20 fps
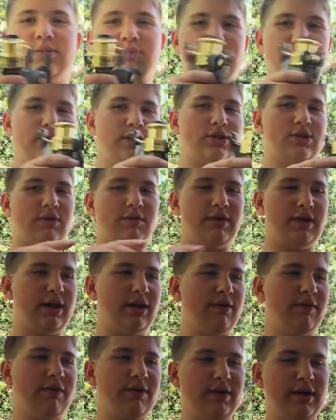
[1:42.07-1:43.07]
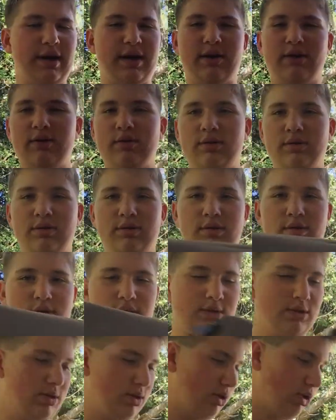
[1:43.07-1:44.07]
put this over here for now.
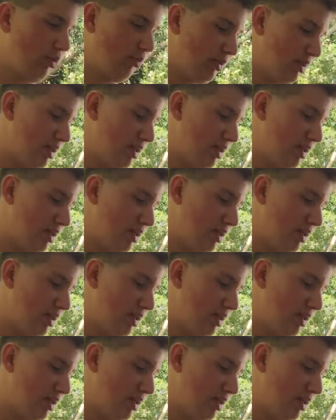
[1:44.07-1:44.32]
I'll put